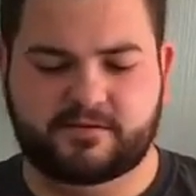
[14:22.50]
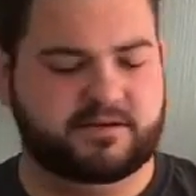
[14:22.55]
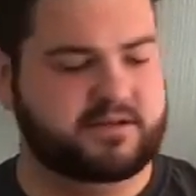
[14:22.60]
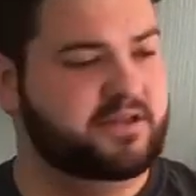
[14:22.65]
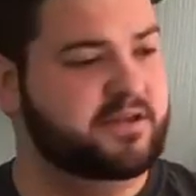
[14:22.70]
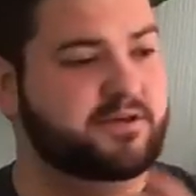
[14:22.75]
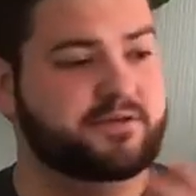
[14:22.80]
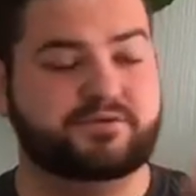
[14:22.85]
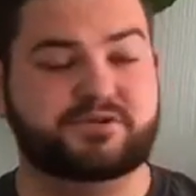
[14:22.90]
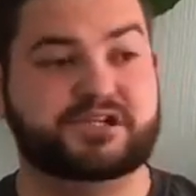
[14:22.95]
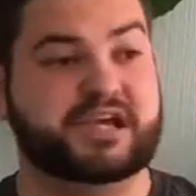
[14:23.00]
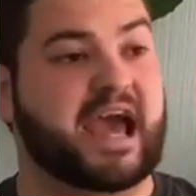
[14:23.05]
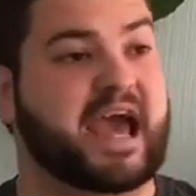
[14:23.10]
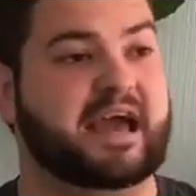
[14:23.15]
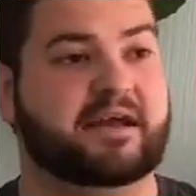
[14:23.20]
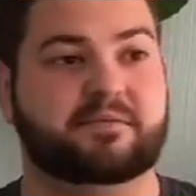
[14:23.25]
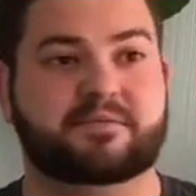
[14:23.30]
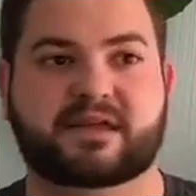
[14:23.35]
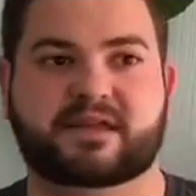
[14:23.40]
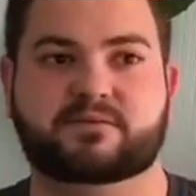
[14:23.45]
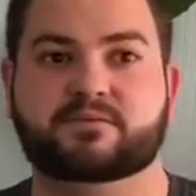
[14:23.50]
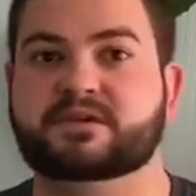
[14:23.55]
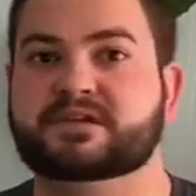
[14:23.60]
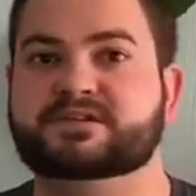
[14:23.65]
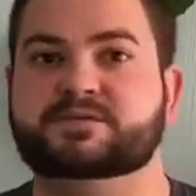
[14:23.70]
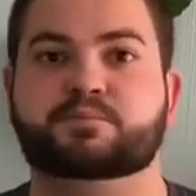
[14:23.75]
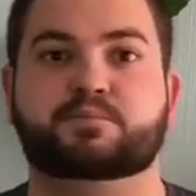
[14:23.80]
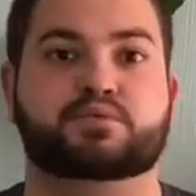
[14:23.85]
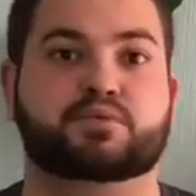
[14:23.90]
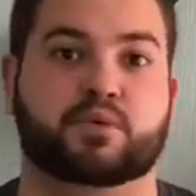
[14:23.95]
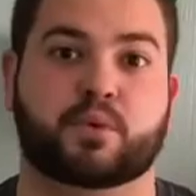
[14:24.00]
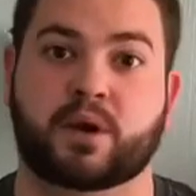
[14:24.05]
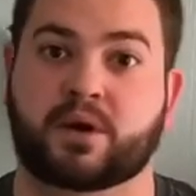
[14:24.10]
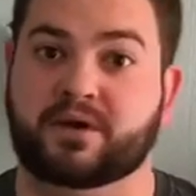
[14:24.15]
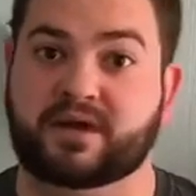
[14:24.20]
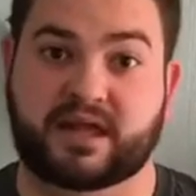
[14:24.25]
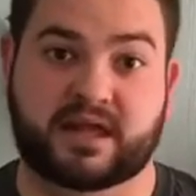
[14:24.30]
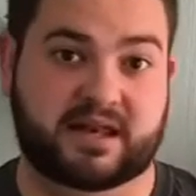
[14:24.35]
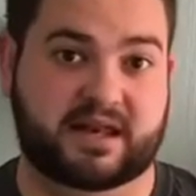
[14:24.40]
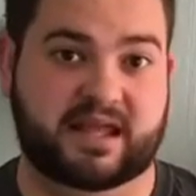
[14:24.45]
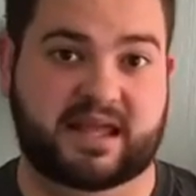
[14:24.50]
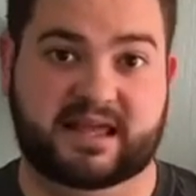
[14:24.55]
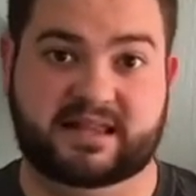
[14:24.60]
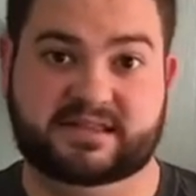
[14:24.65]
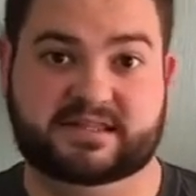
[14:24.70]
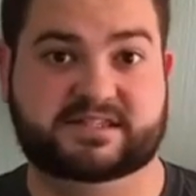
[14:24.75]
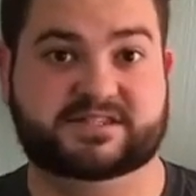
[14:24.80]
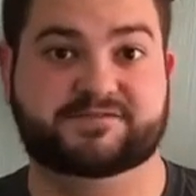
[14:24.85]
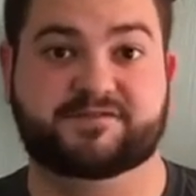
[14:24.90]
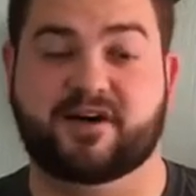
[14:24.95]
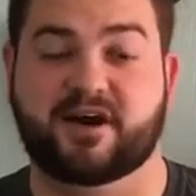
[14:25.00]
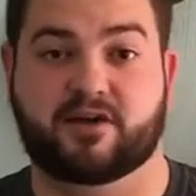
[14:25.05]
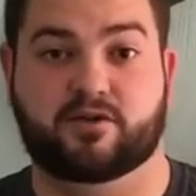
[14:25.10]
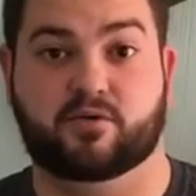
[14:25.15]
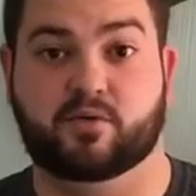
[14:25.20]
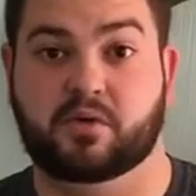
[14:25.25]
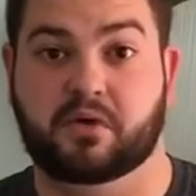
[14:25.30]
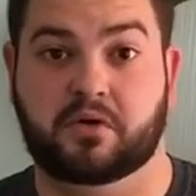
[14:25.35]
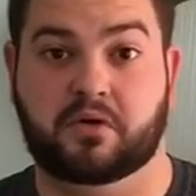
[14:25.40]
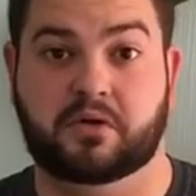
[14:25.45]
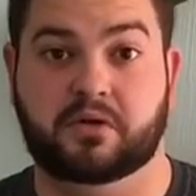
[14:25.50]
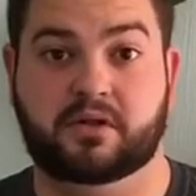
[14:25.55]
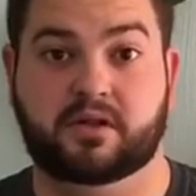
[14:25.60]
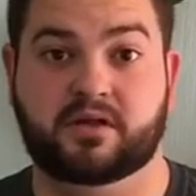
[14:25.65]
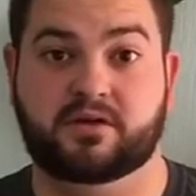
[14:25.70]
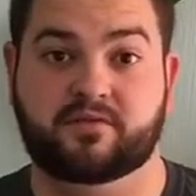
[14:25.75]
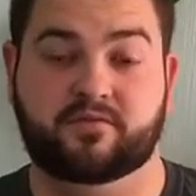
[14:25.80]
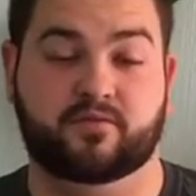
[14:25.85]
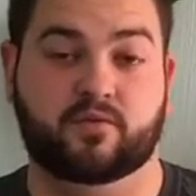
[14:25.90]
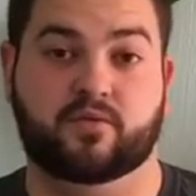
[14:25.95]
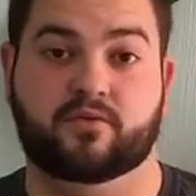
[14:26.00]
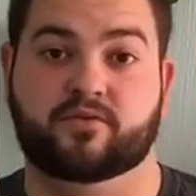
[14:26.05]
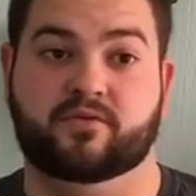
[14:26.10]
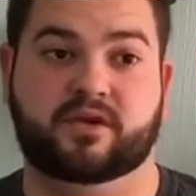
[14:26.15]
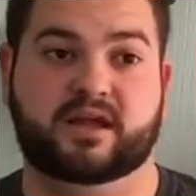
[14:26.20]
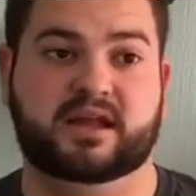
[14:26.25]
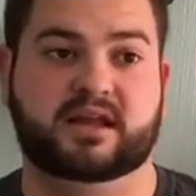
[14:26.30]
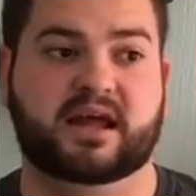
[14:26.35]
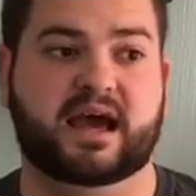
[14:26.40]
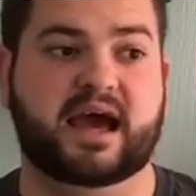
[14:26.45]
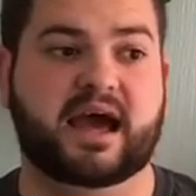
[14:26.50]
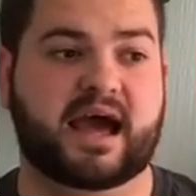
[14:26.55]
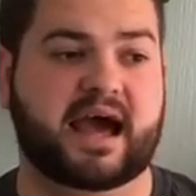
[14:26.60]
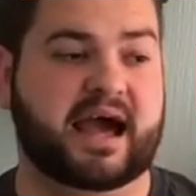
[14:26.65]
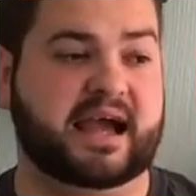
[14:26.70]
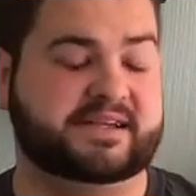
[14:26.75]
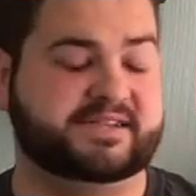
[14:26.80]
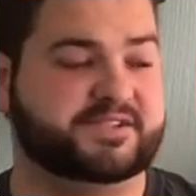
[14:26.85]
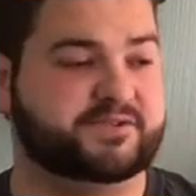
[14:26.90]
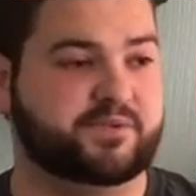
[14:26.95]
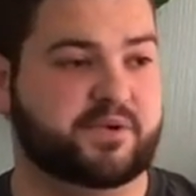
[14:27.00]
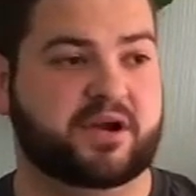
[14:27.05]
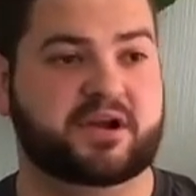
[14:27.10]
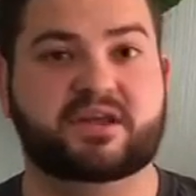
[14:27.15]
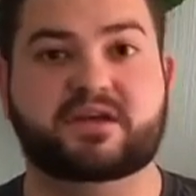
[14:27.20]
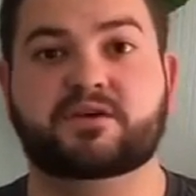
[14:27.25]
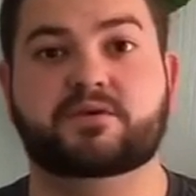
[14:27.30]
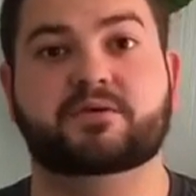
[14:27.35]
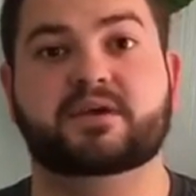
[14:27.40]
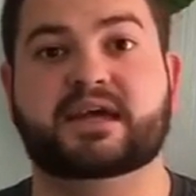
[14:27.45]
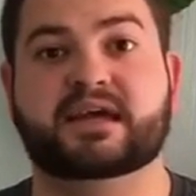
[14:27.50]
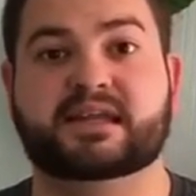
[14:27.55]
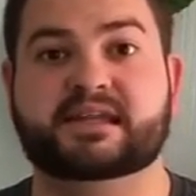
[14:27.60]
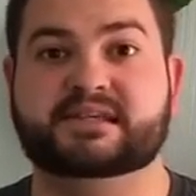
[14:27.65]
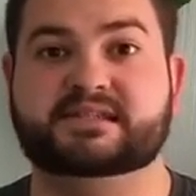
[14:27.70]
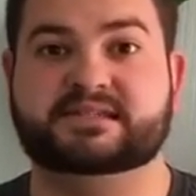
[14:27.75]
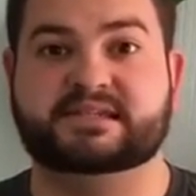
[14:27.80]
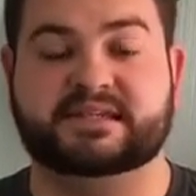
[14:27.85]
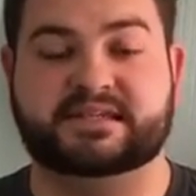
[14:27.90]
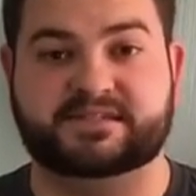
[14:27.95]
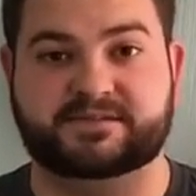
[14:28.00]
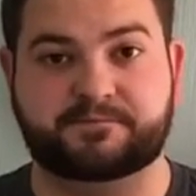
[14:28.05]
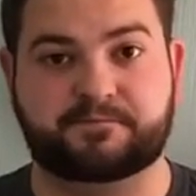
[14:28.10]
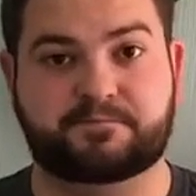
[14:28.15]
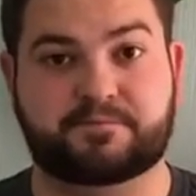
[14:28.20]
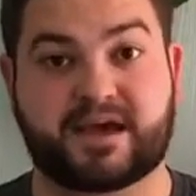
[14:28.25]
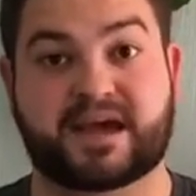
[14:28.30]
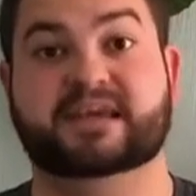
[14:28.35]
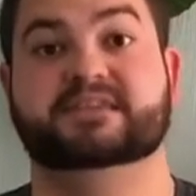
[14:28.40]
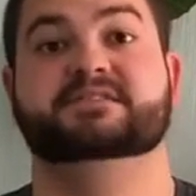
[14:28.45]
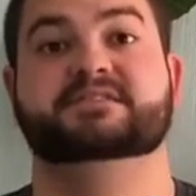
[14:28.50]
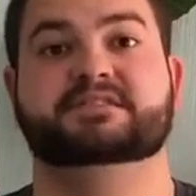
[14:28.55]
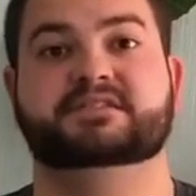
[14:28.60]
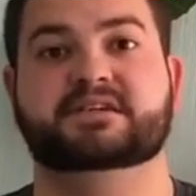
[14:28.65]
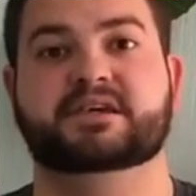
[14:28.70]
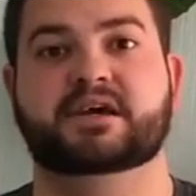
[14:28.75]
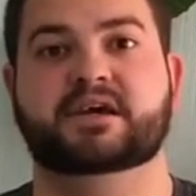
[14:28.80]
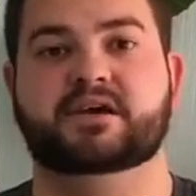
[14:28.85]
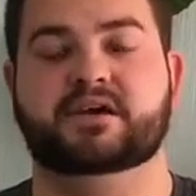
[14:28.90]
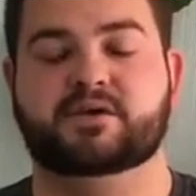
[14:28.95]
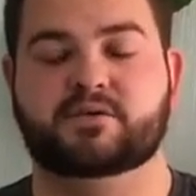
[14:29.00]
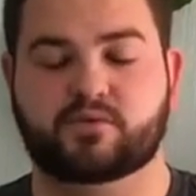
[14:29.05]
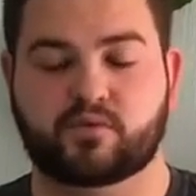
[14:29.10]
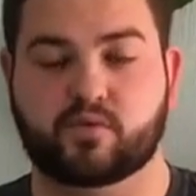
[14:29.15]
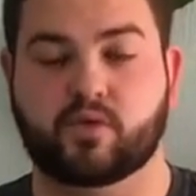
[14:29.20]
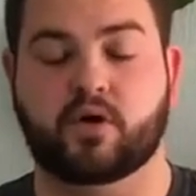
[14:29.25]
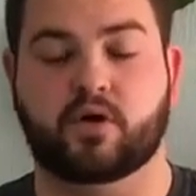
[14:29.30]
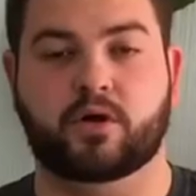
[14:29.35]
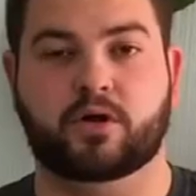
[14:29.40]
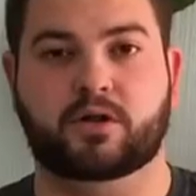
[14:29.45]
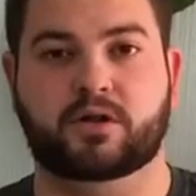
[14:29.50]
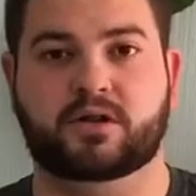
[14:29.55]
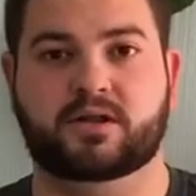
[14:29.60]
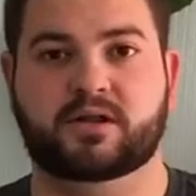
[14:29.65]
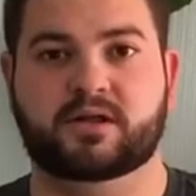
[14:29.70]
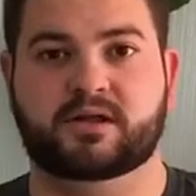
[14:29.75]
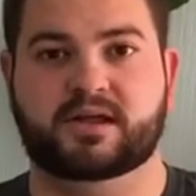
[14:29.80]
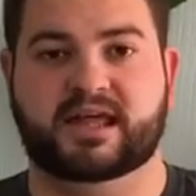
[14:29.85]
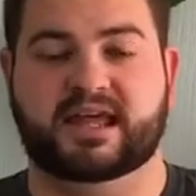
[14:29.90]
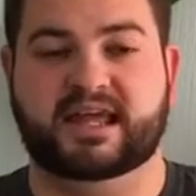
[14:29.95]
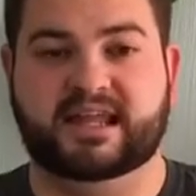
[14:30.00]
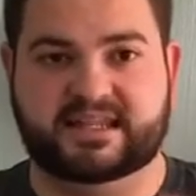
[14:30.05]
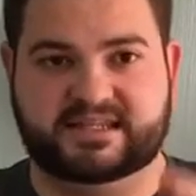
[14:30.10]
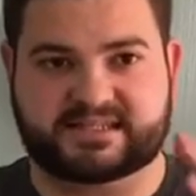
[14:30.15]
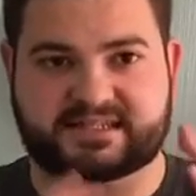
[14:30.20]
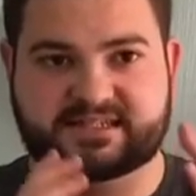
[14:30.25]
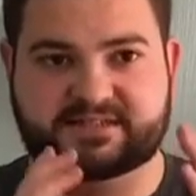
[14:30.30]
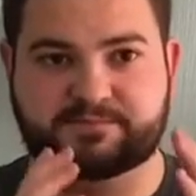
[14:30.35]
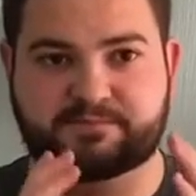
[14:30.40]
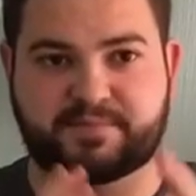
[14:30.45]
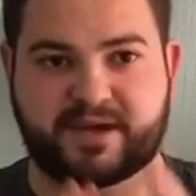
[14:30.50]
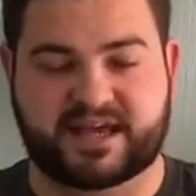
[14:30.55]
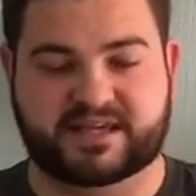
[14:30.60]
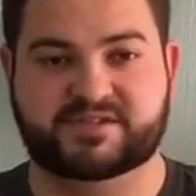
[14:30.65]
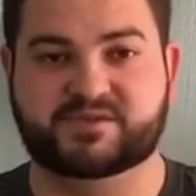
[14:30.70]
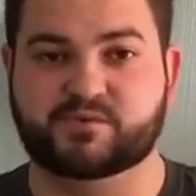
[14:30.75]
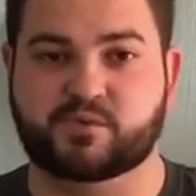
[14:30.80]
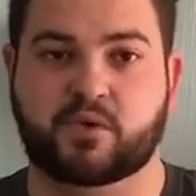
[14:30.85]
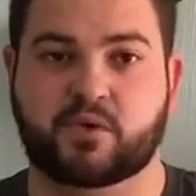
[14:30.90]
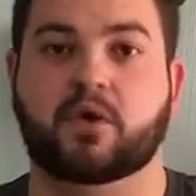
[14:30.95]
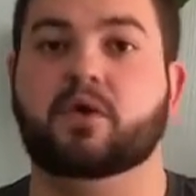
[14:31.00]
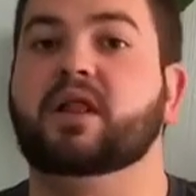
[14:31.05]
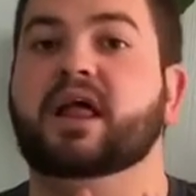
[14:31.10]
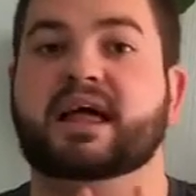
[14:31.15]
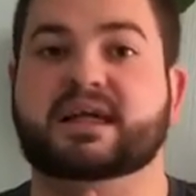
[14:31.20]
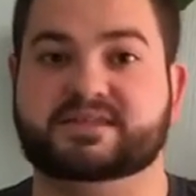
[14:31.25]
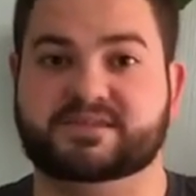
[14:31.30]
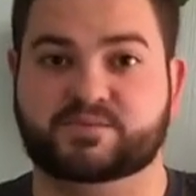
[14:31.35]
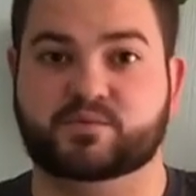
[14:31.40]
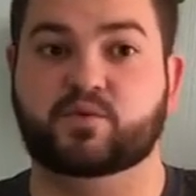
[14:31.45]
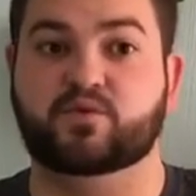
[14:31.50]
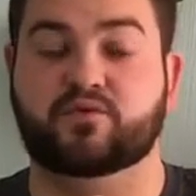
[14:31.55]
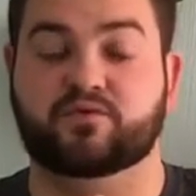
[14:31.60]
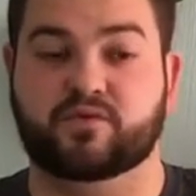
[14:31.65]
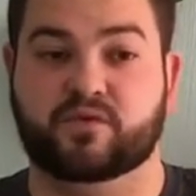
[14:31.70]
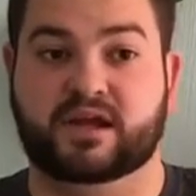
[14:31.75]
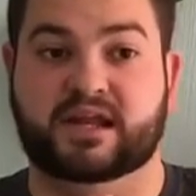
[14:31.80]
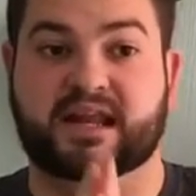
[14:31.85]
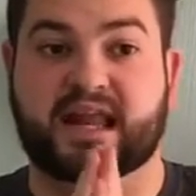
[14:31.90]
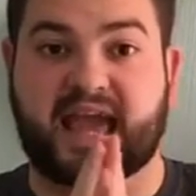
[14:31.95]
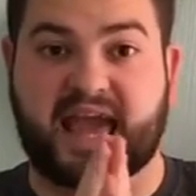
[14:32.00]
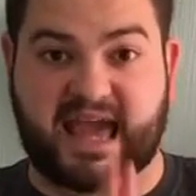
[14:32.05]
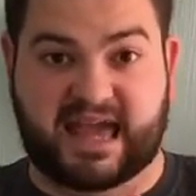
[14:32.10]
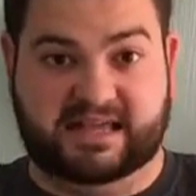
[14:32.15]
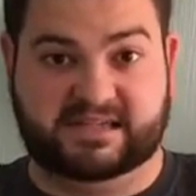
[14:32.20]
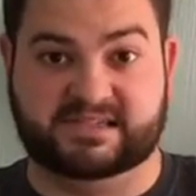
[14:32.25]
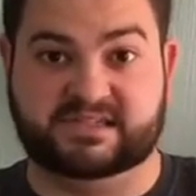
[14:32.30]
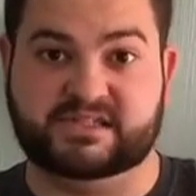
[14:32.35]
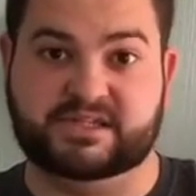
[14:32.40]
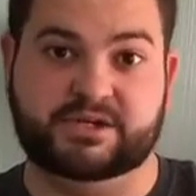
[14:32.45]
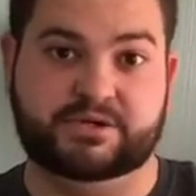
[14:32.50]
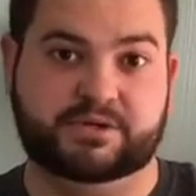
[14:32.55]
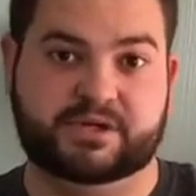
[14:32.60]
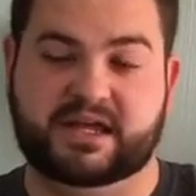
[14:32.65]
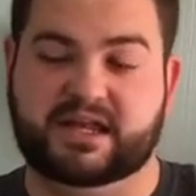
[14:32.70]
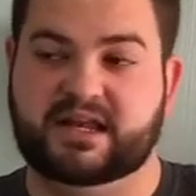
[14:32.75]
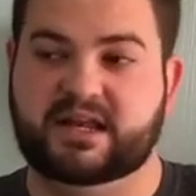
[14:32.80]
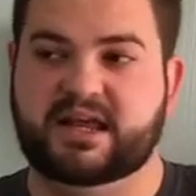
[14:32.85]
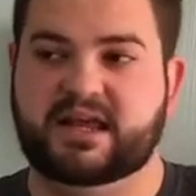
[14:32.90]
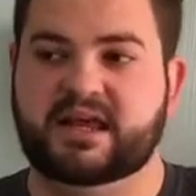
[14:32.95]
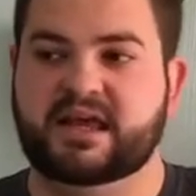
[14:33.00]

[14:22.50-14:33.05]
Hugh Jackman was brilliant in this final role of Wolverine. I swear to you, it is his best role. It is his best role as Wolverine, as Logan.